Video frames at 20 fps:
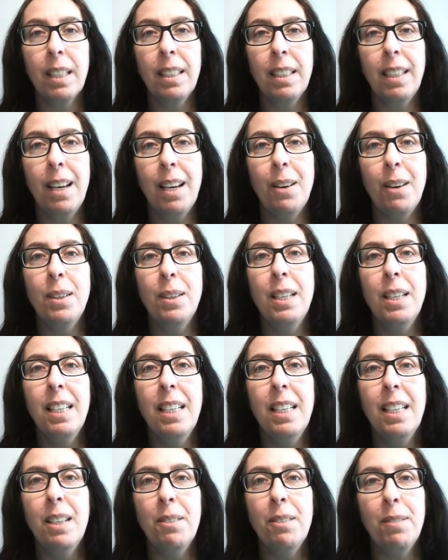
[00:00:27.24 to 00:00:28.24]
Now,
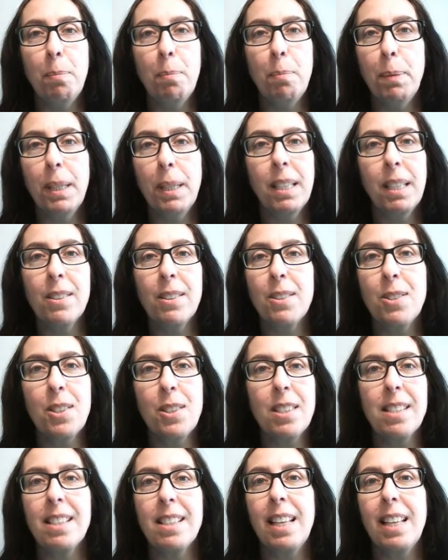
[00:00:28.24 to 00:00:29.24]
flipping is
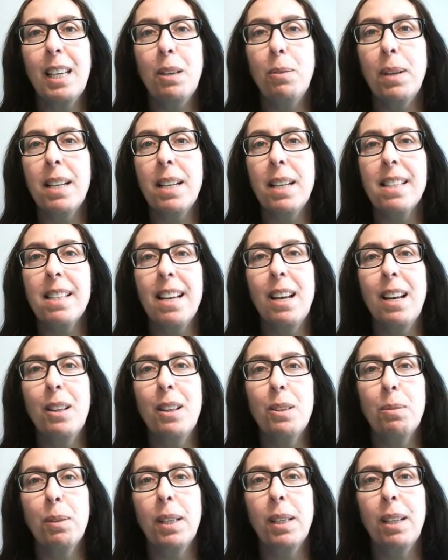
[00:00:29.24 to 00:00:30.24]
just like what it
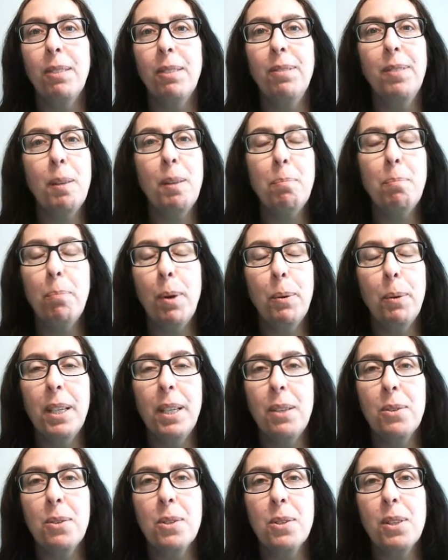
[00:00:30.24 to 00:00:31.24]
sounds. We're going to flip what we
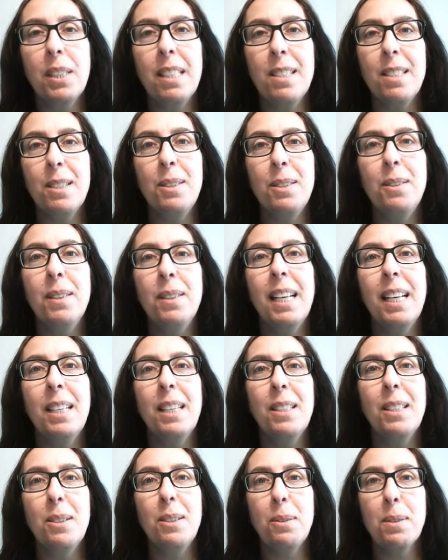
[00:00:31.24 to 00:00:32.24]
usually do
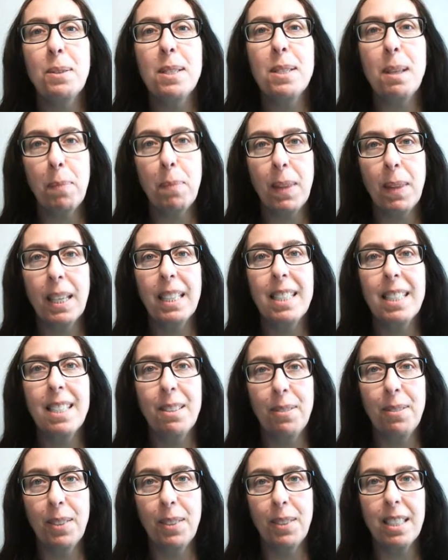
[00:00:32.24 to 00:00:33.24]
and do something
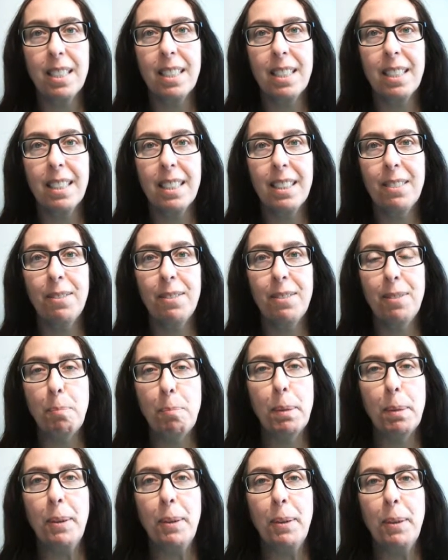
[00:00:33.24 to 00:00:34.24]
different.
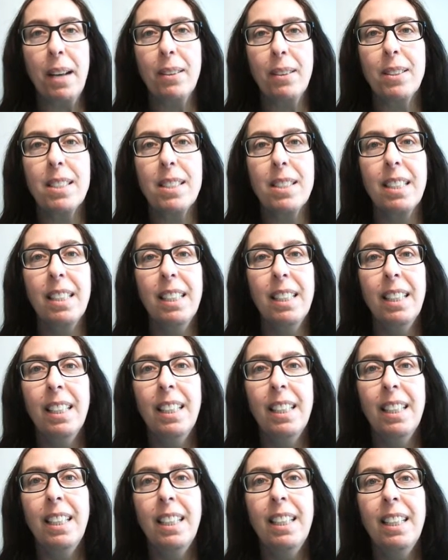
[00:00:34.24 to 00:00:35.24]
Flip it around.
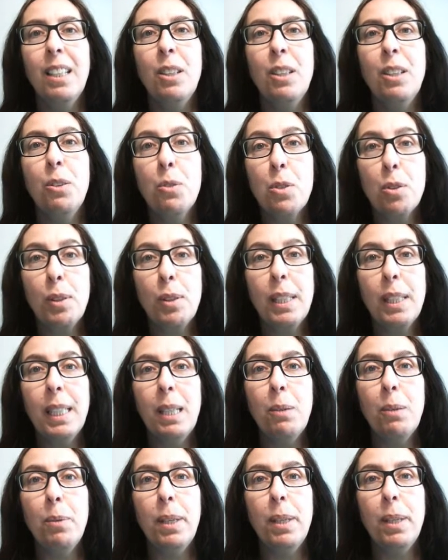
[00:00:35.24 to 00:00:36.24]

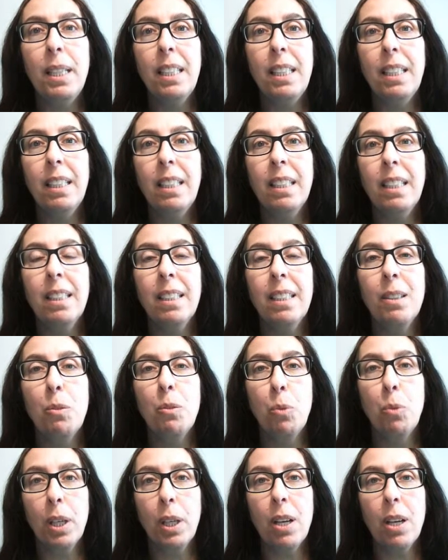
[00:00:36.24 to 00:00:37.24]
Usually we
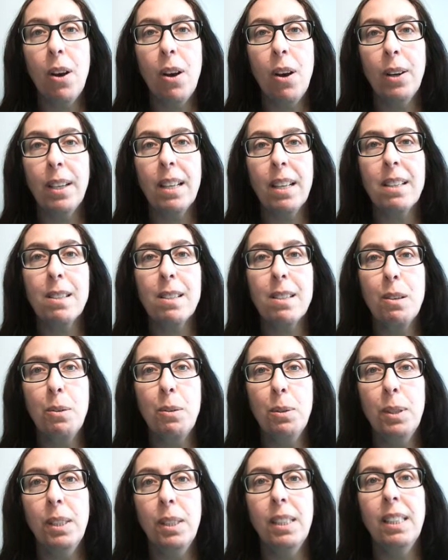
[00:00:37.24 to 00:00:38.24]
work hard at
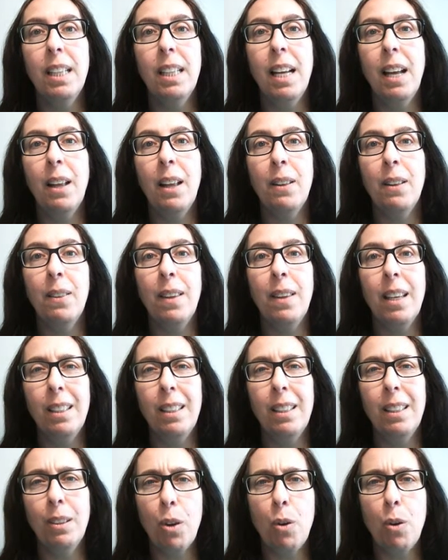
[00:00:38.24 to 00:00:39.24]
school and
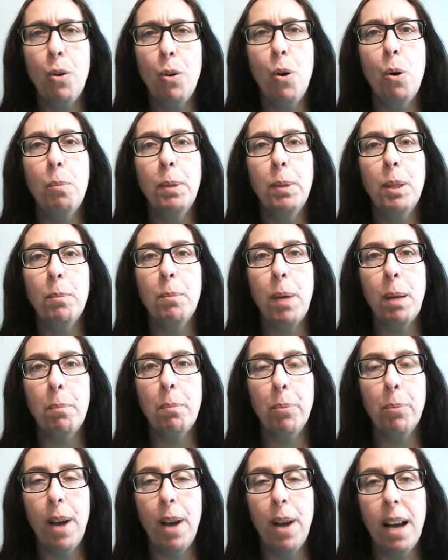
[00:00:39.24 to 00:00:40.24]
then you go home and you might
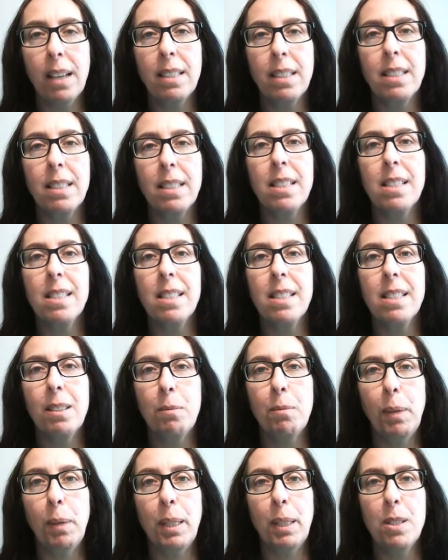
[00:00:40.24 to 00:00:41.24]
practice.
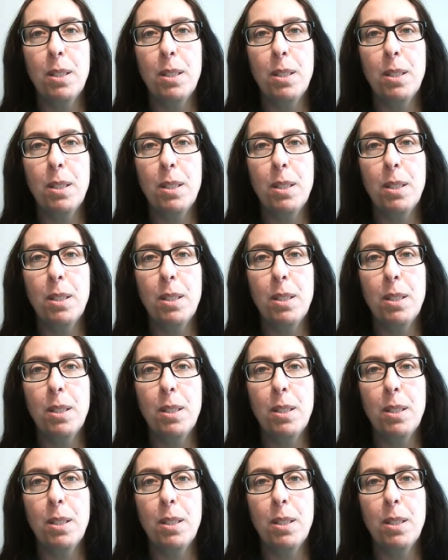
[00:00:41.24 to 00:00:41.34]
You might